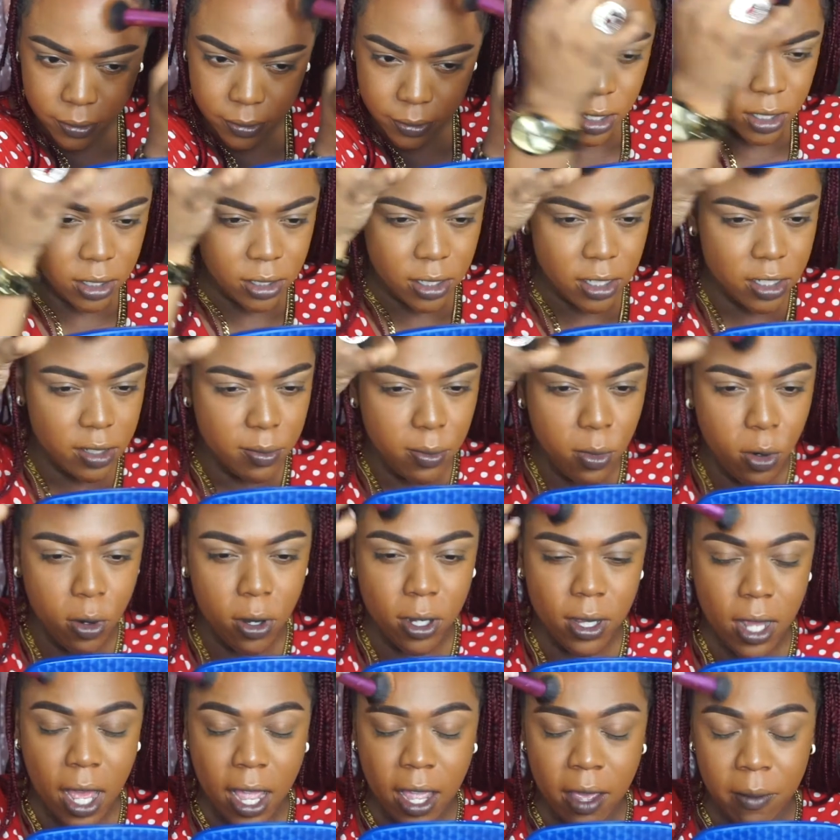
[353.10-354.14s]
This is
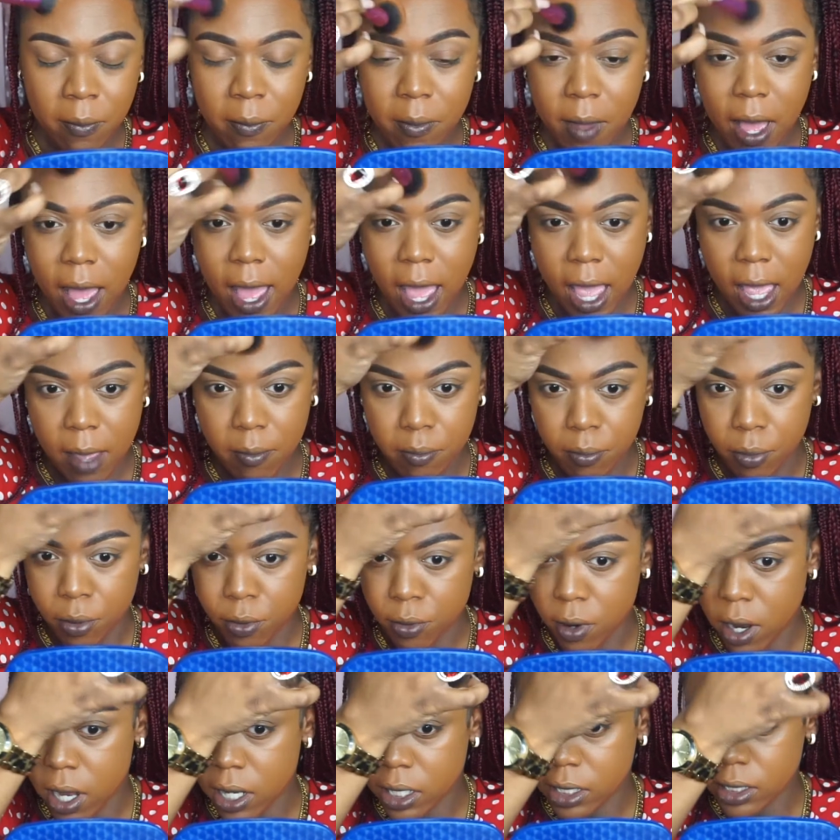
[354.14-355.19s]
more like my
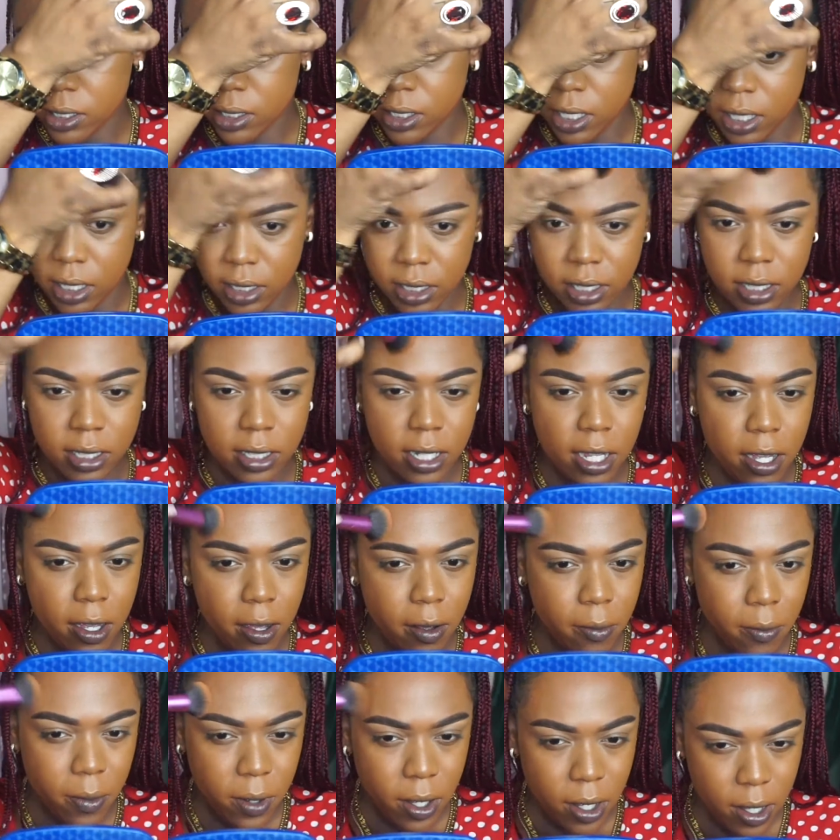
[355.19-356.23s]
bronzing
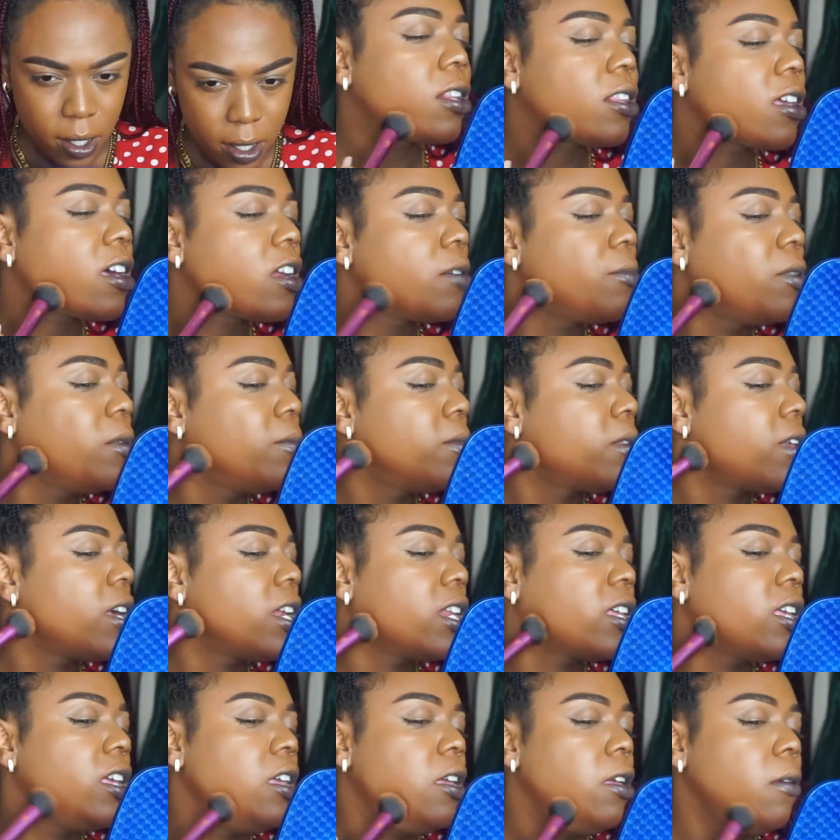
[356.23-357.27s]
step. A lot of people like
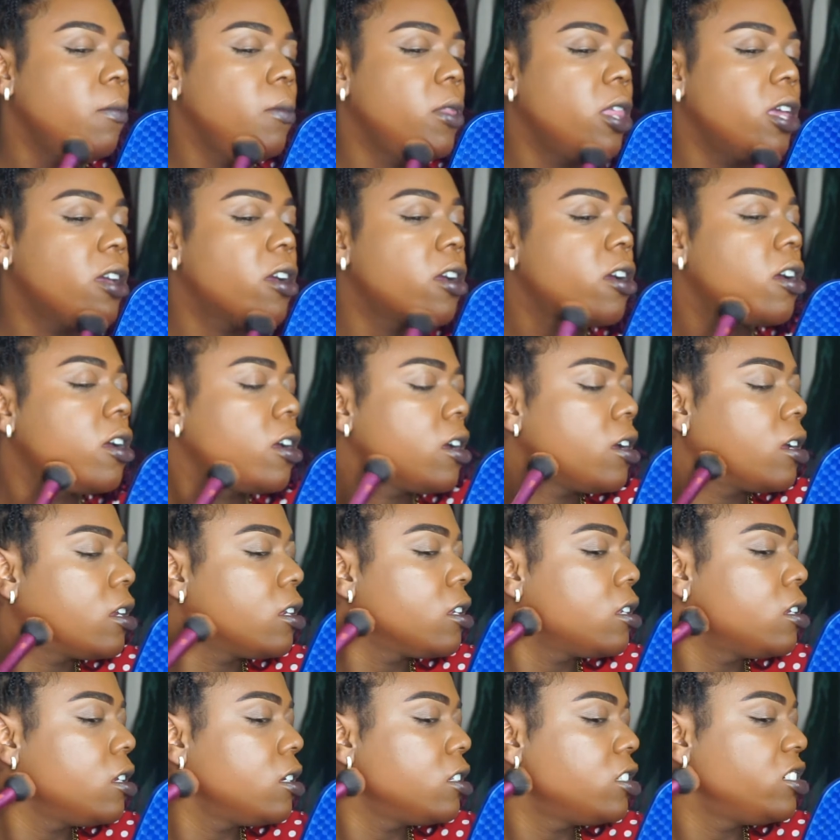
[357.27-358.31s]
to keep
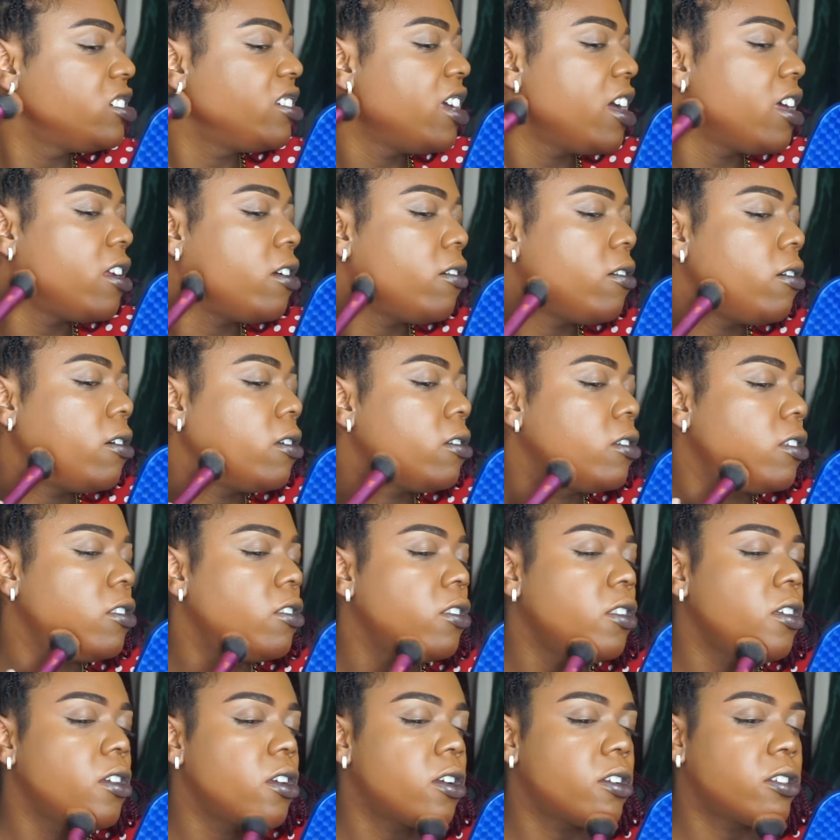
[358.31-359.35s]
the shadow
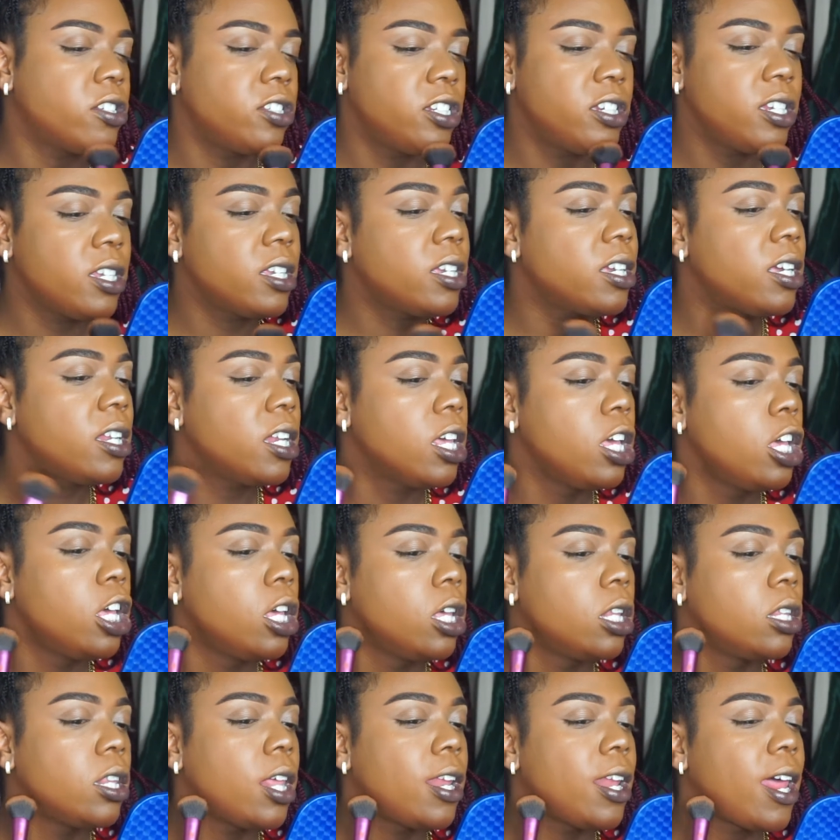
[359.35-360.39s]
on their chin.
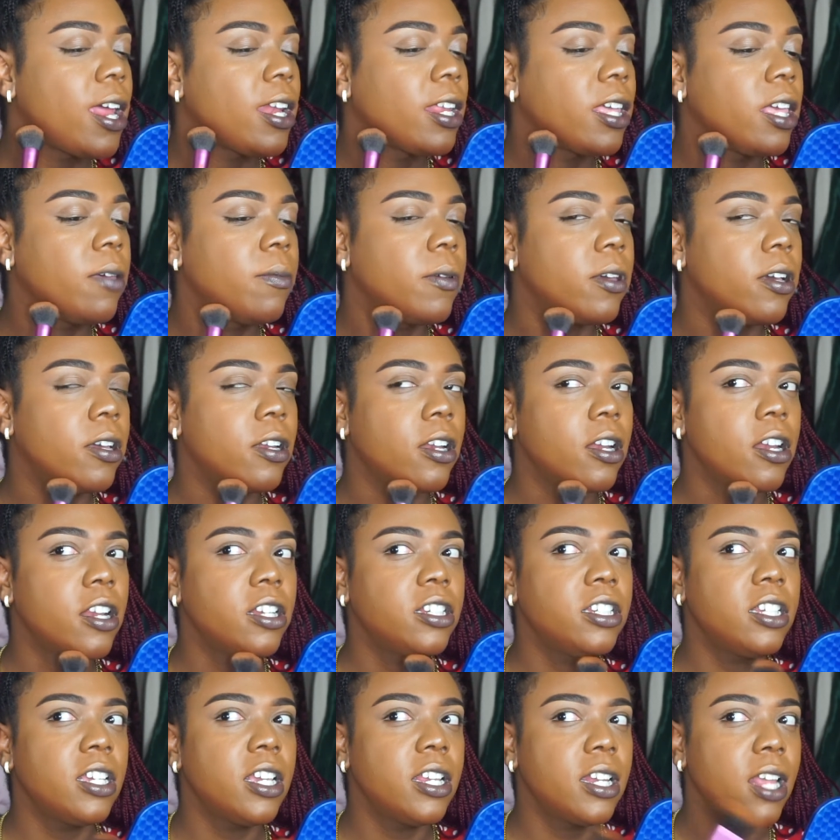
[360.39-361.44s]
They like to keep it under their
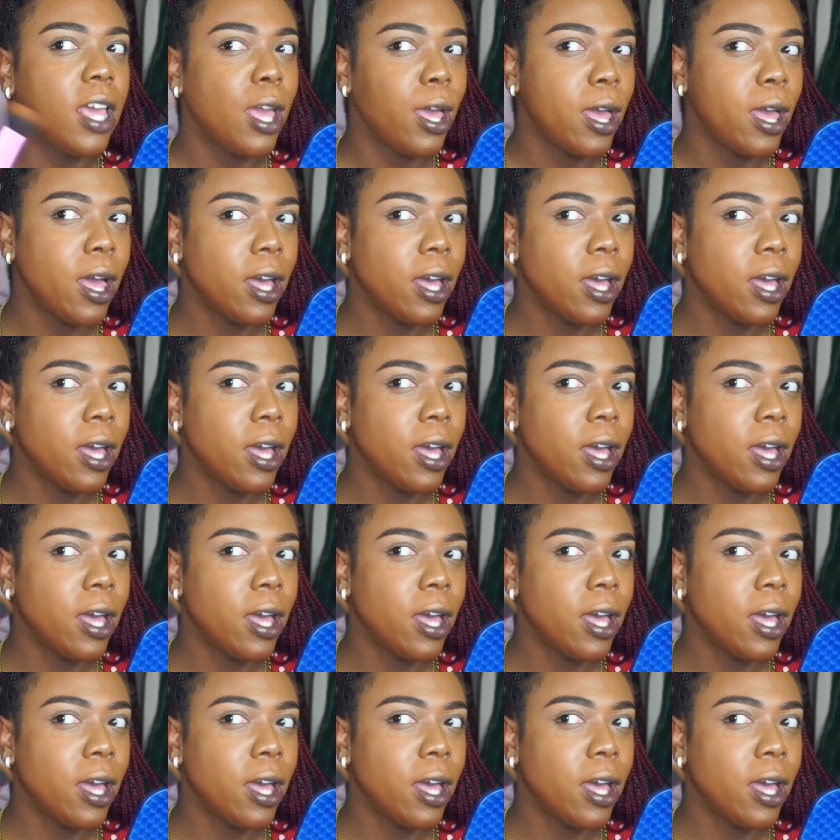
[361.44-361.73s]
chin.